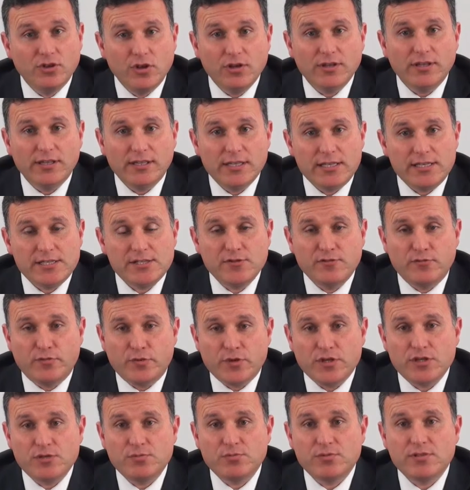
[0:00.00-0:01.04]
not least of
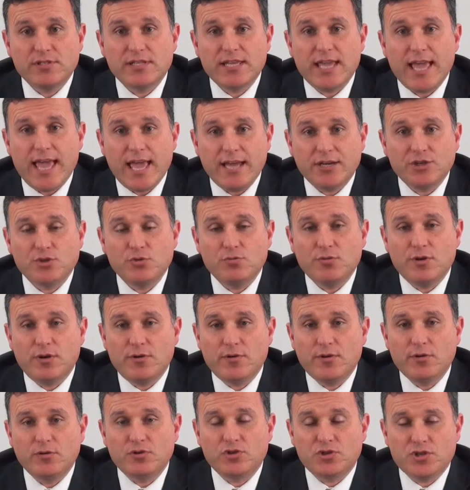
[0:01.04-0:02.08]
which was the
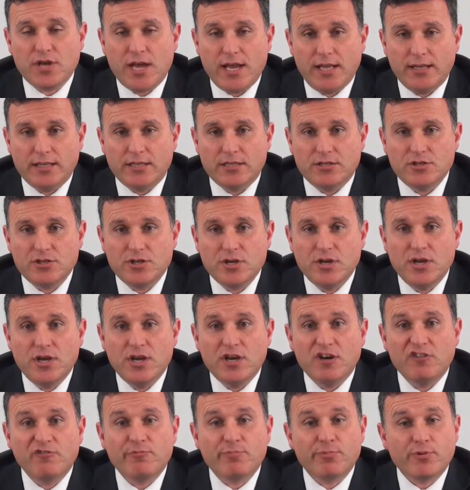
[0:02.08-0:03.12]
actuarial challenge
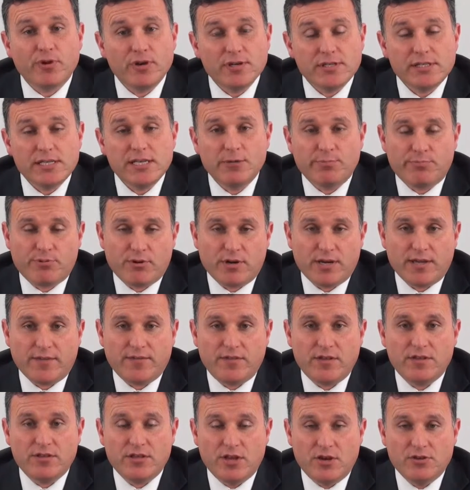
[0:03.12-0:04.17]
of pricing a product
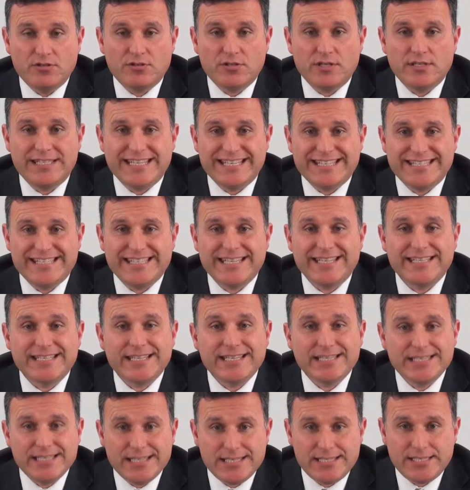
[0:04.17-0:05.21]
that no statistics
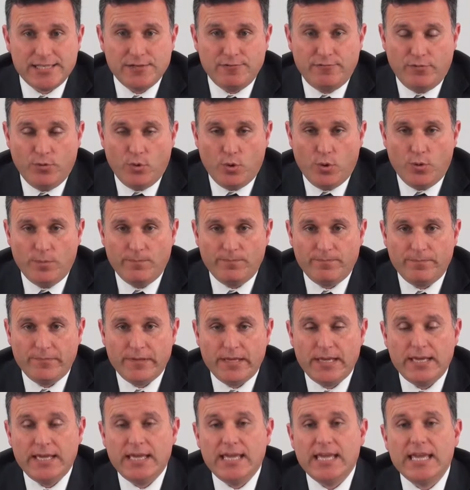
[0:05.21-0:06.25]
existed for.
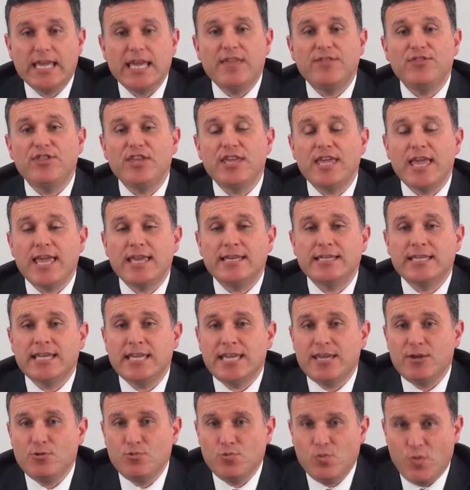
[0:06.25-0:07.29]
In the end,
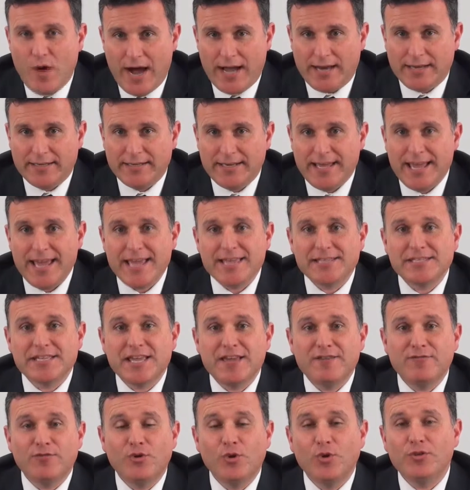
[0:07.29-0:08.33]
he won, as
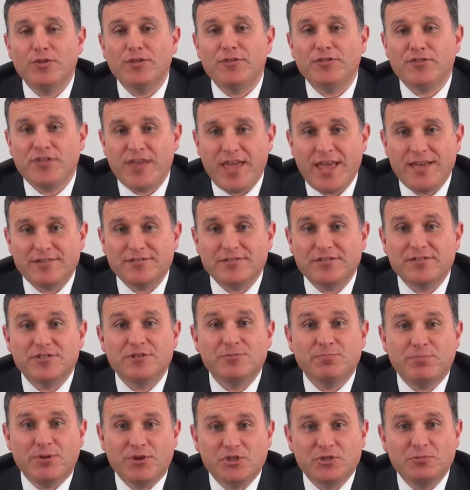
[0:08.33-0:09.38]
have all the thousands
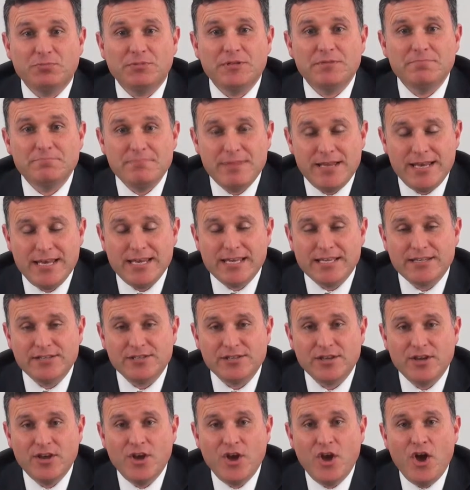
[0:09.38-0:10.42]
of possibly
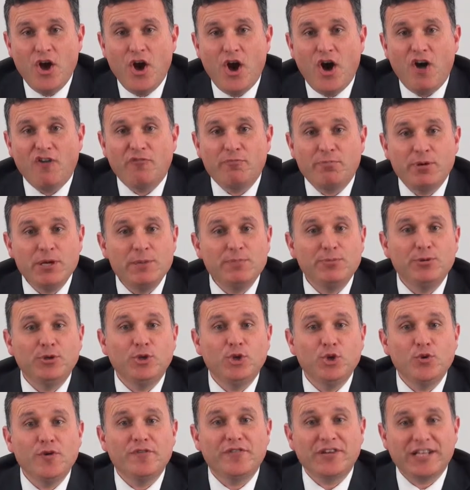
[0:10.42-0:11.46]
millions of people
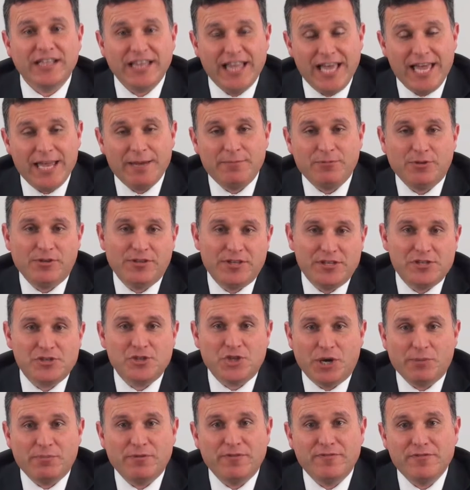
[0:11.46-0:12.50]
who have claimed on this
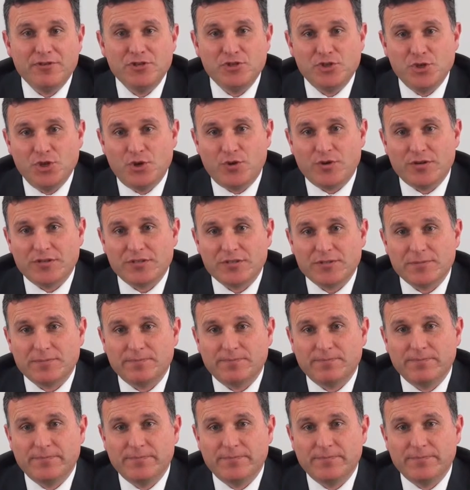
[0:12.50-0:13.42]
type of insurance.